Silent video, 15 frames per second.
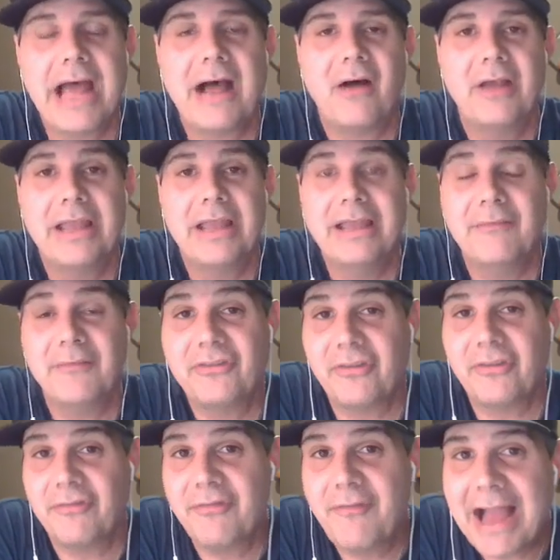Now,
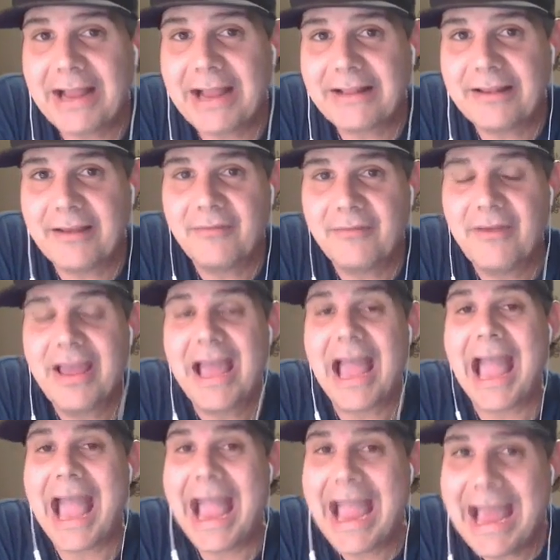if it's effective
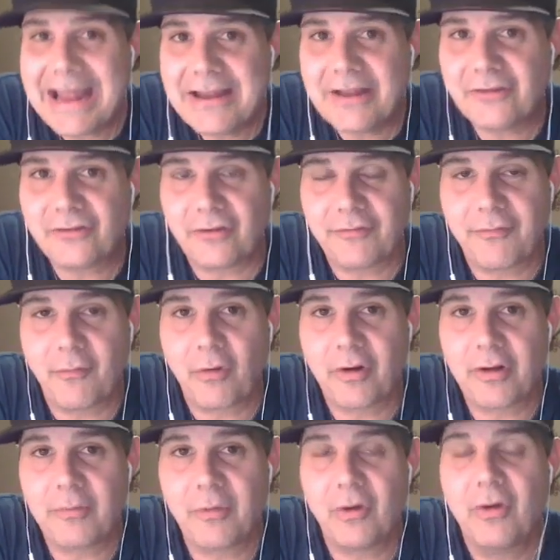and it's
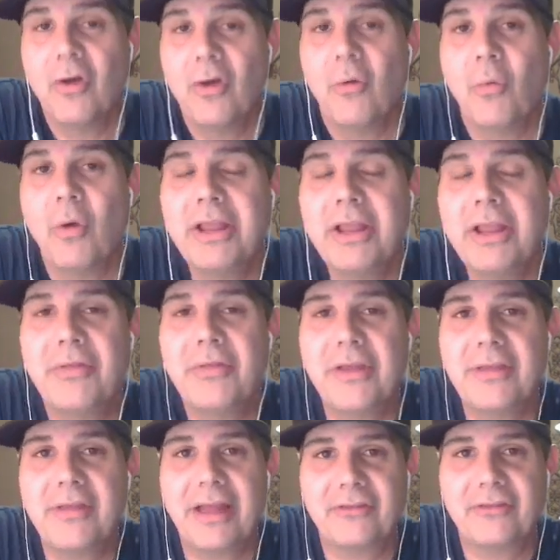affordable, what do you
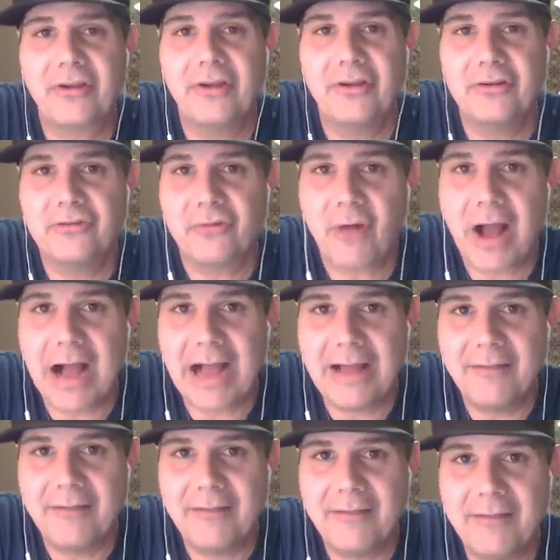think that's going to
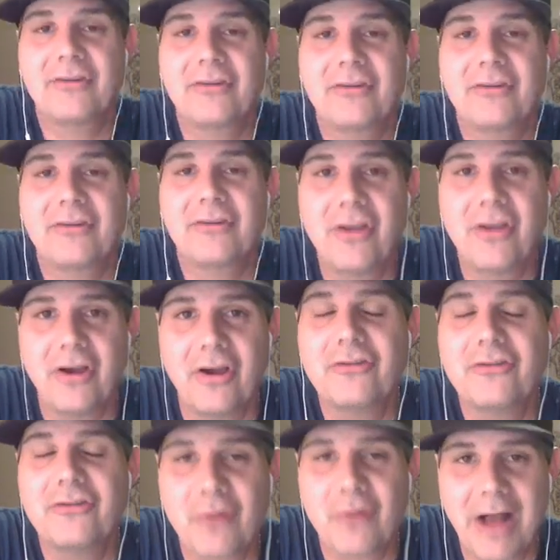drive? It's
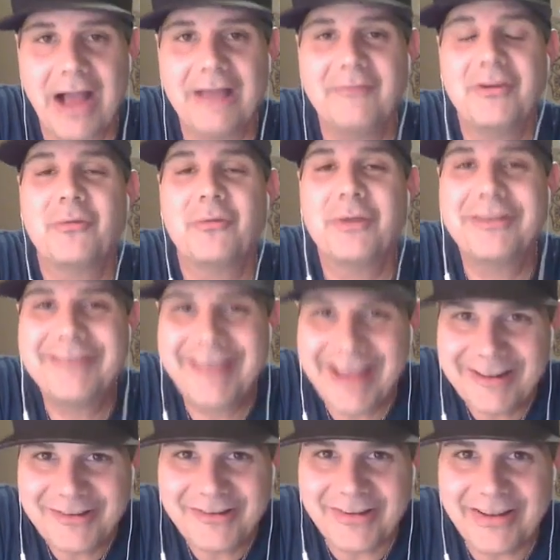going to drive your
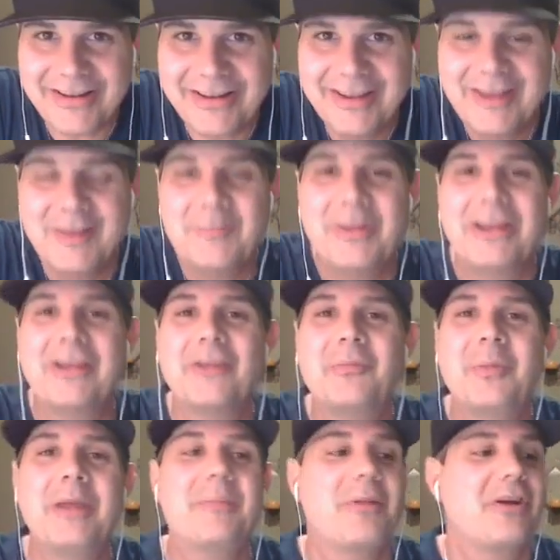retention,
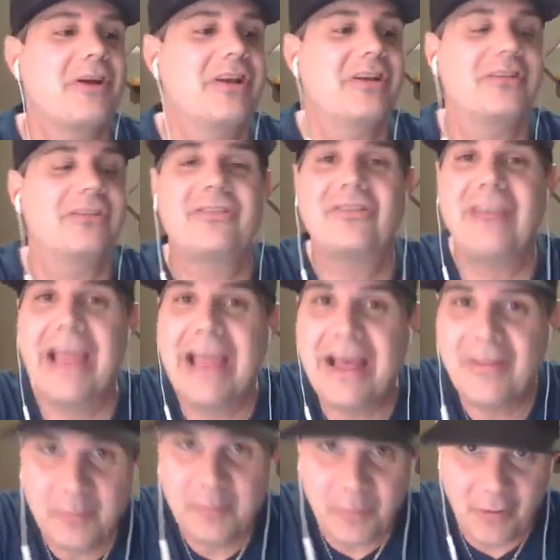because people are going to
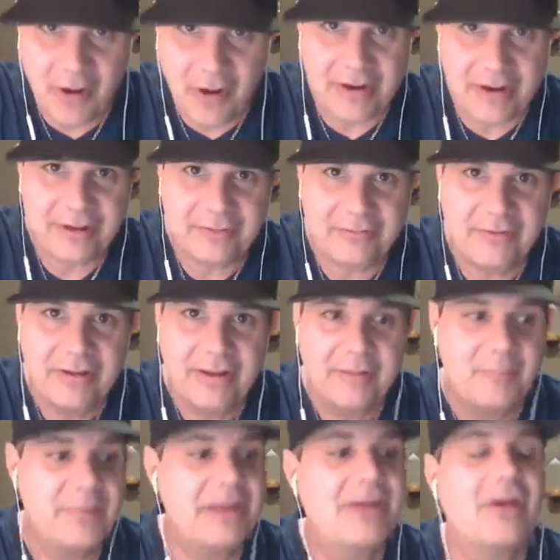stay on the product
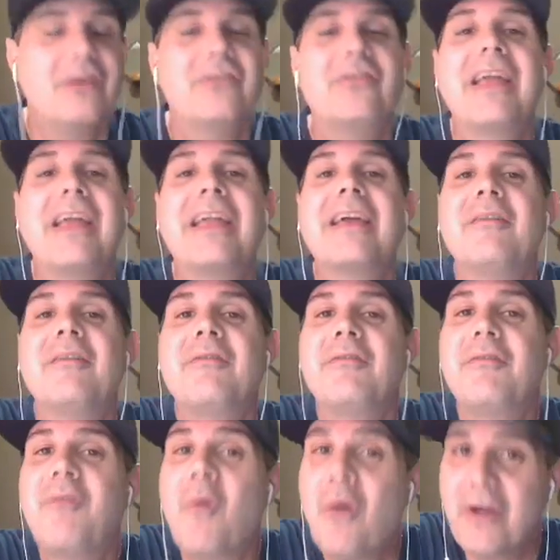because they can
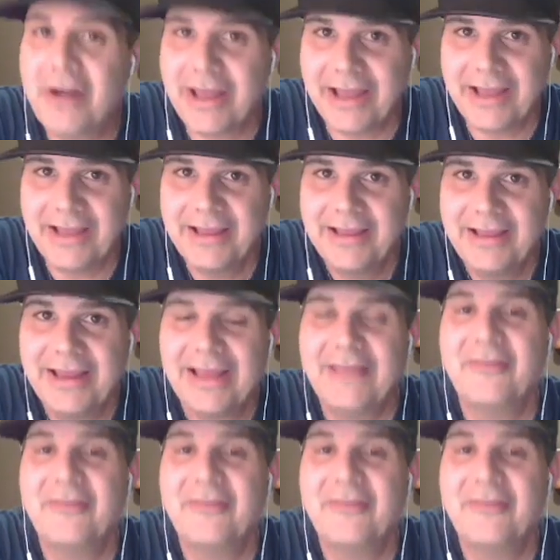afford it